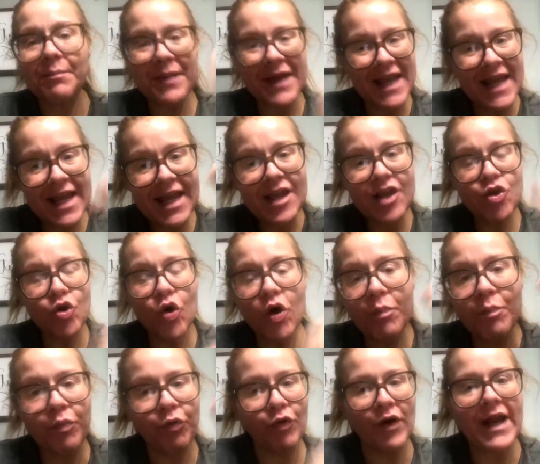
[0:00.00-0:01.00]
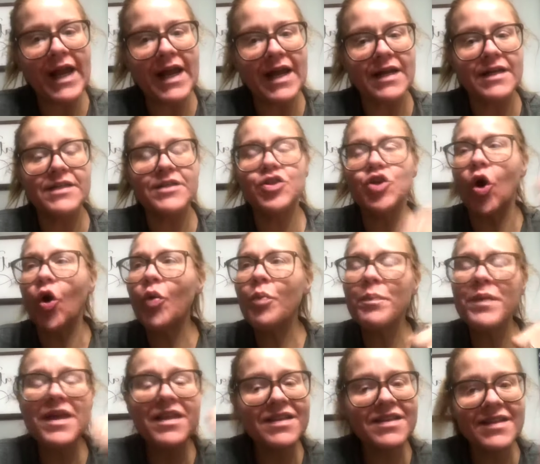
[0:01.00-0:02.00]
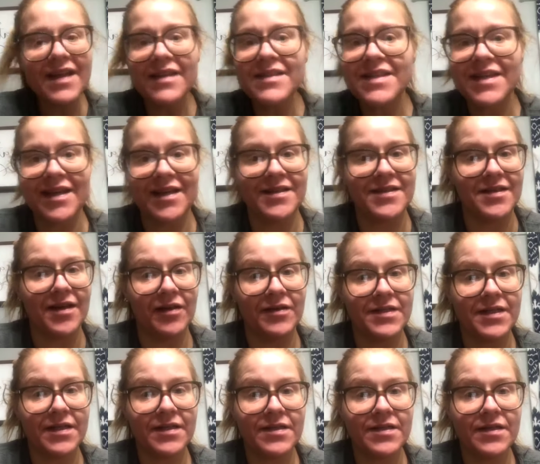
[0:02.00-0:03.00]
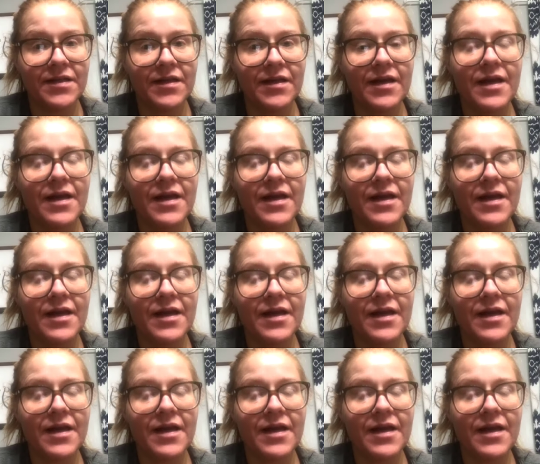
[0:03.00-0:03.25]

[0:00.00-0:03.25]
Be your brand. Don't be the Scentsy consultant.